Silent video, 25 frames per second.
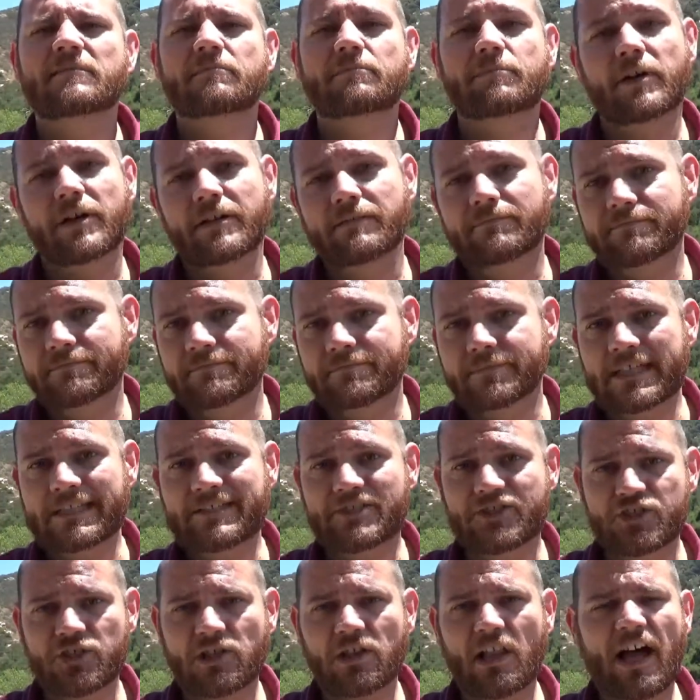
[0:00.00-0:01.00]
but
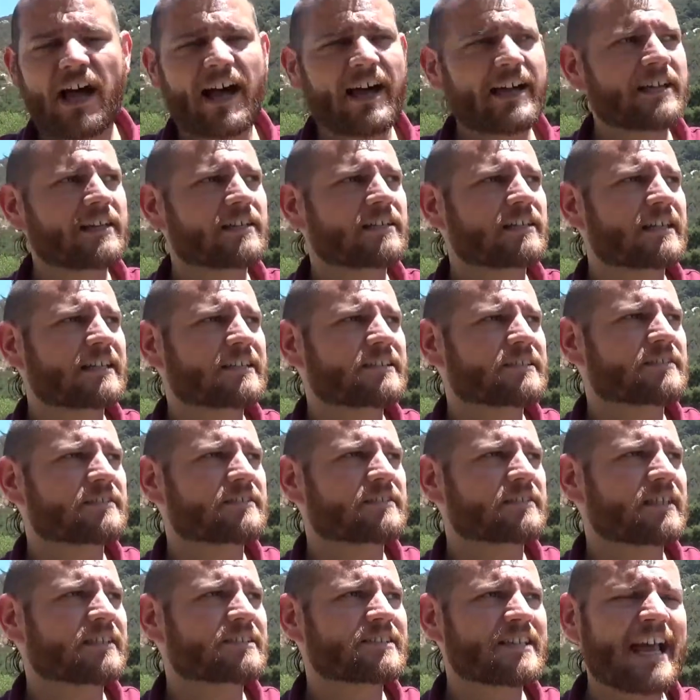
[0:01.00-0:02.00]
it's July,
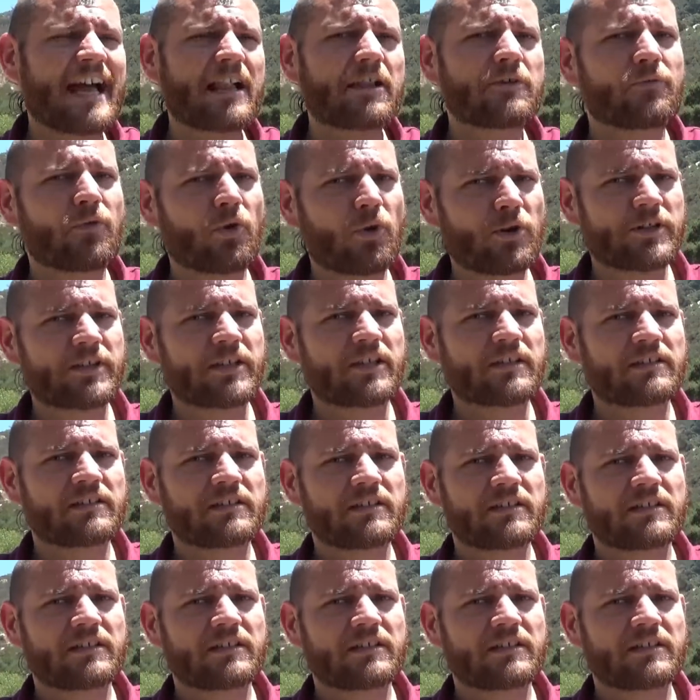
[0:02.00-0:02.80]
it's, it's California,